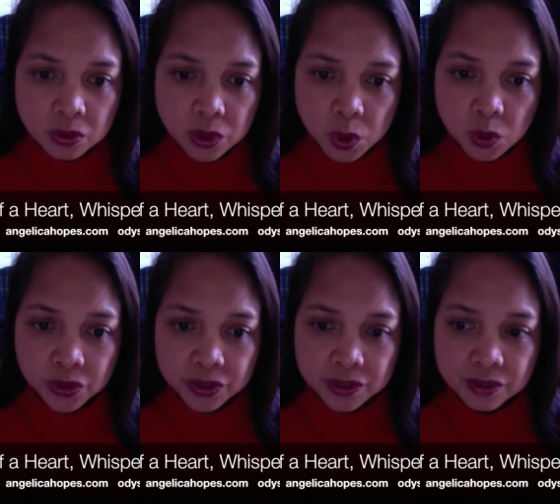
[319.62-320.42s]

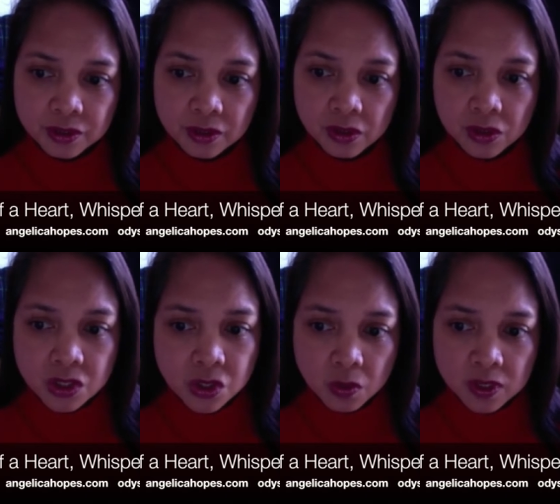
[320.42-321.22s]
shoulders.
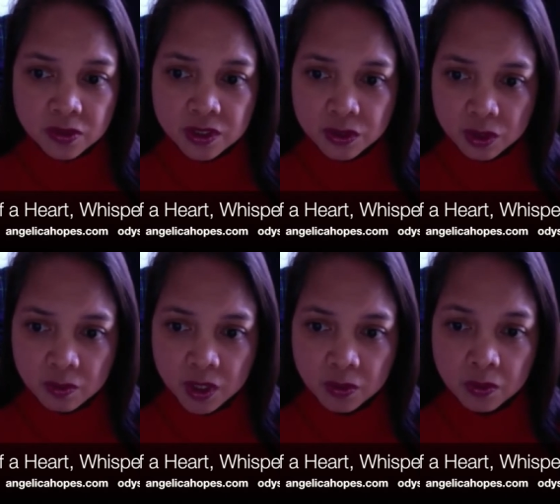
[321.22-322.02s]
Sorry to disturb
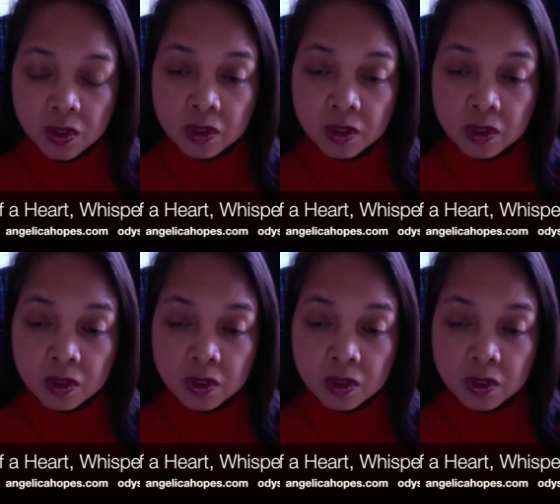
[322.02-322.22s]
you,